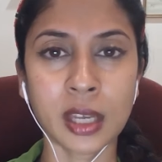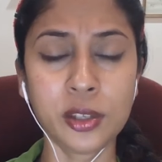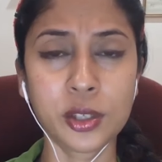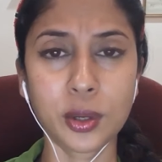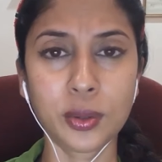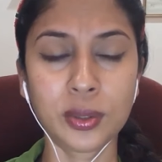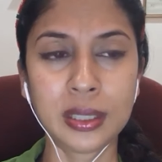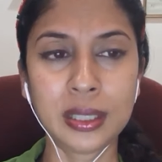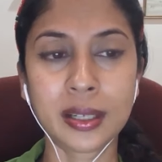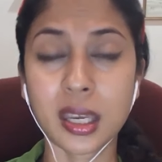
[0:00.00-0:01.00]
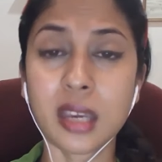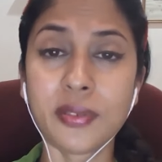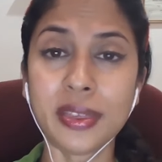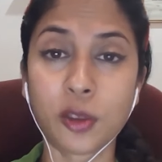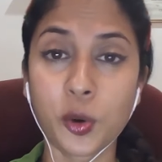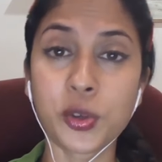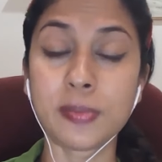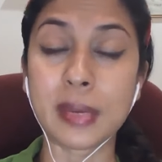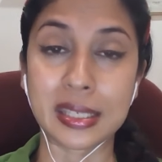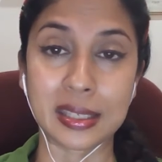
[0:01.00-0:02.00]
And so even
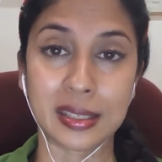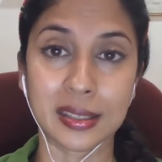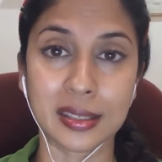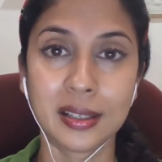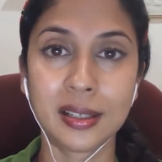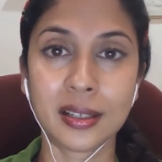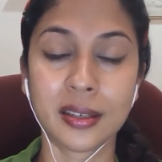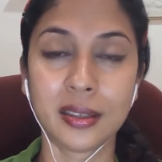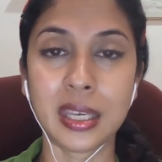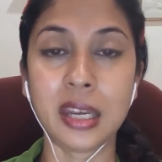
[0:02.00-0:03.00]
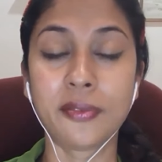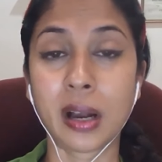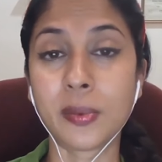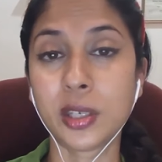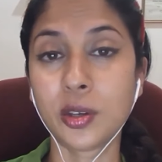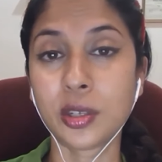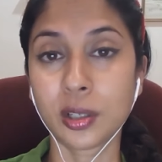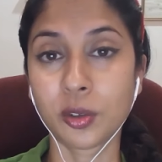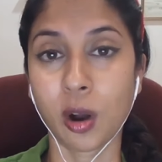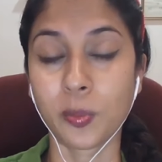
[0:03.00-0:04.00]
those medicines, the
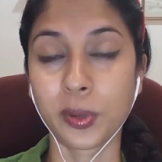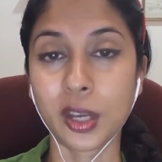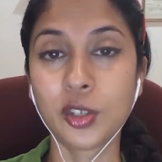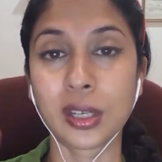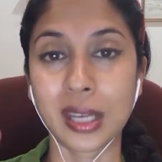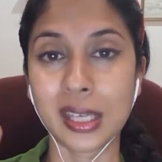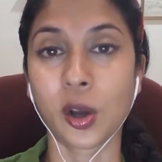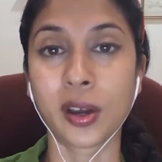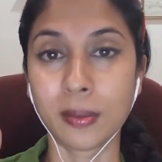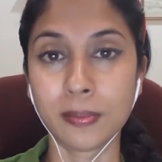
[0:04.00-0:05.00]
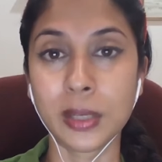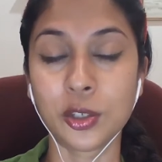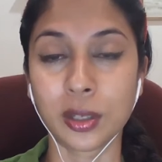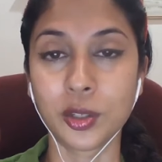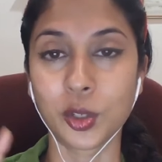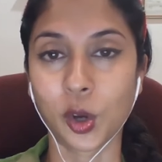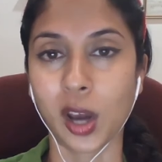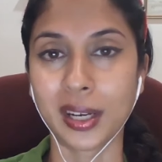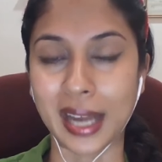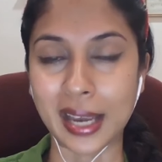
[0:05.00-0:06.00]
pharmaceutical corporation is on a mission to
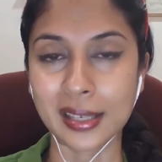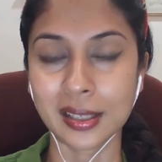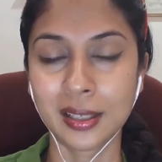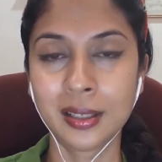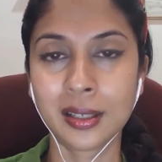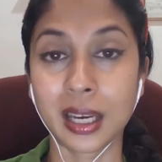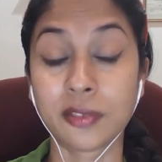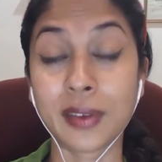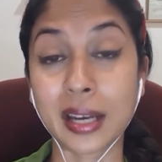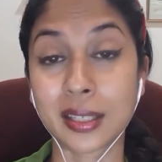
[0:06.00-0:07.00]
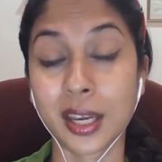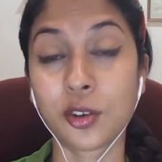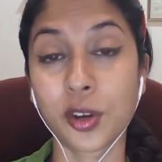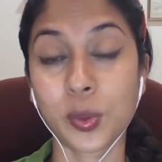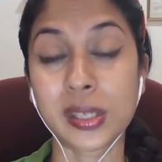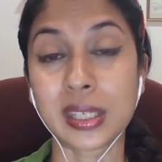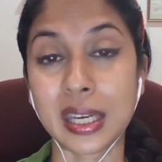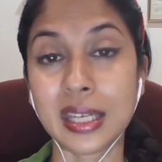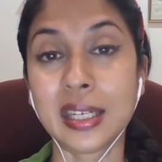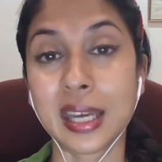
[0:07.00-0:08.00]
colonize. In fact, Tedros was in
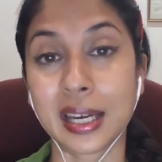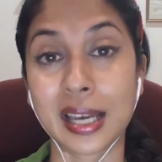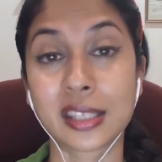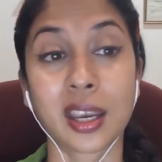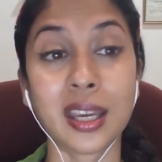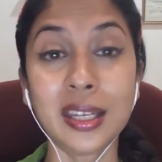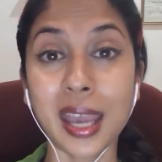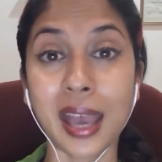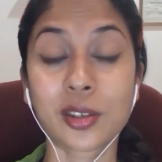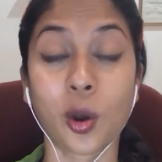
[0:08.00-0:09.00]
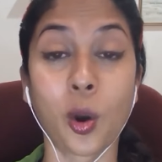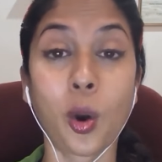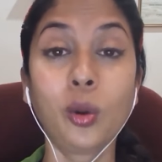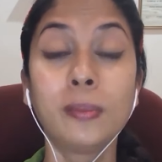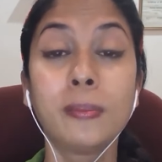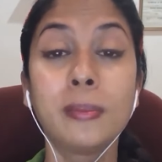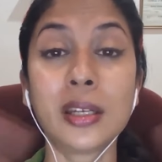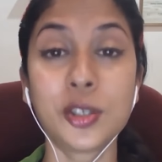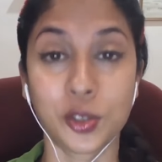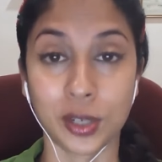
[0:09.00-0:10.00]
India last year. India has a whole
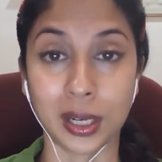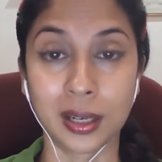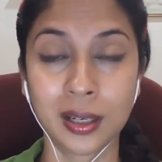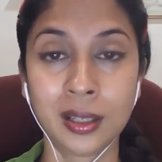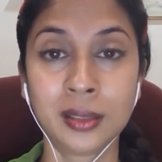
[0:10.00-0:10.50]
ministry.